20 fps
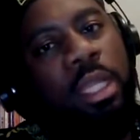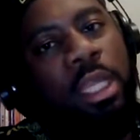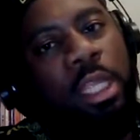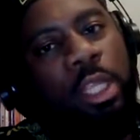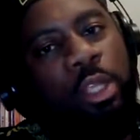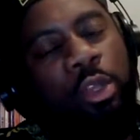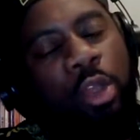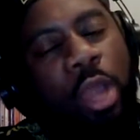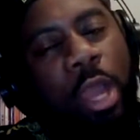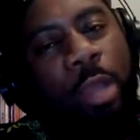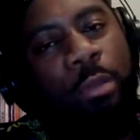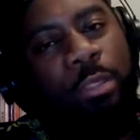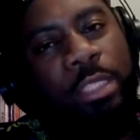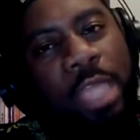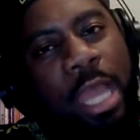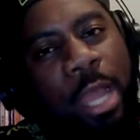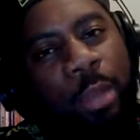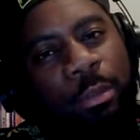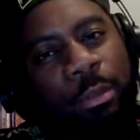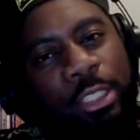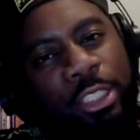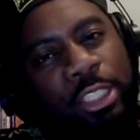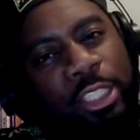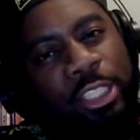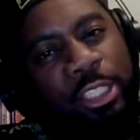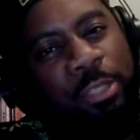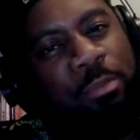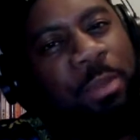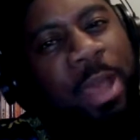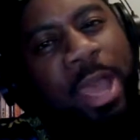I was just
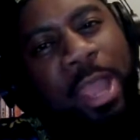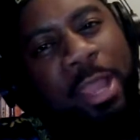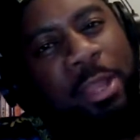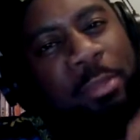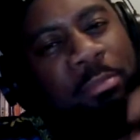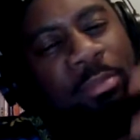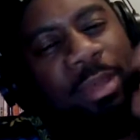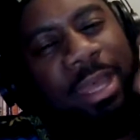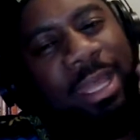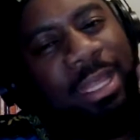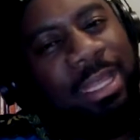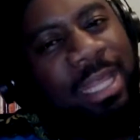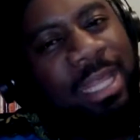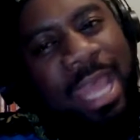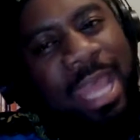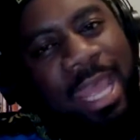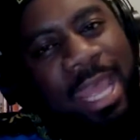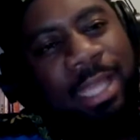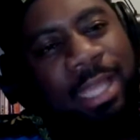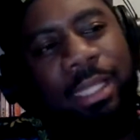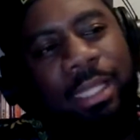inspired by that.